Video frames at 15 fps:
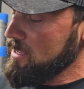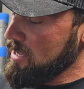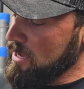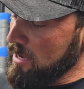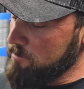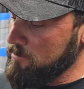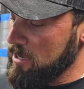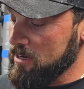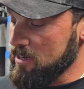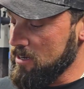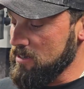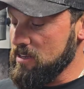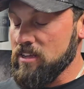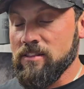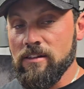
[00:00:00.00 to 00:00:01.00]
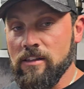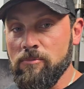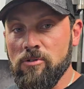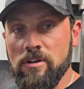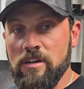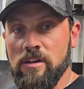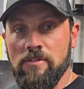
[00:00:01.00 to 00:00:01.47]
I'm not going to take the
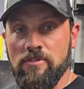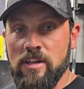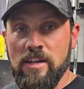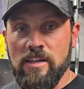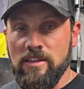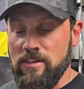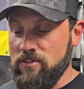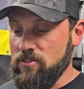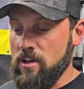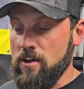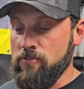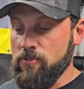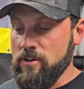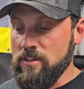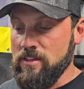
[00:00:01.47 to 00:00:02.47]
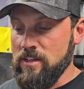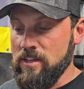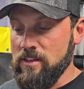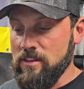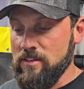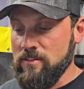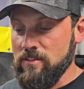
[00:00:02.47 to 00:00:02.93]
liberty of taking these off or
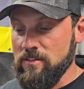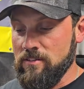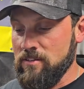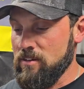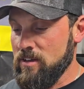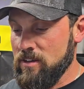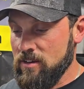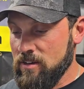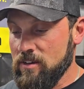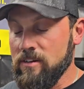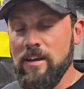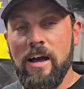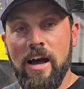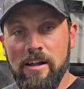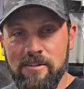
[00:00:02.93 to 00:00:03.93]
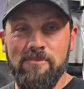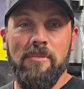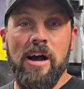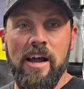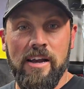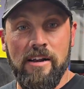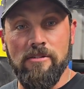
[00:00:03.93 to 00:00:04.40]
anything. This is not
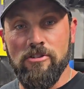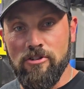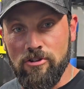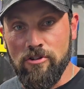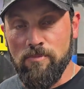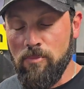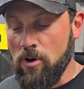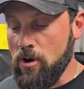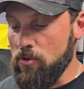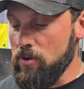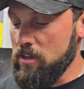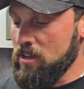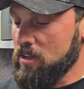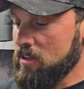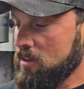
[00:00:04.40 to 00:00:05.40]
mine, that's just borrowing.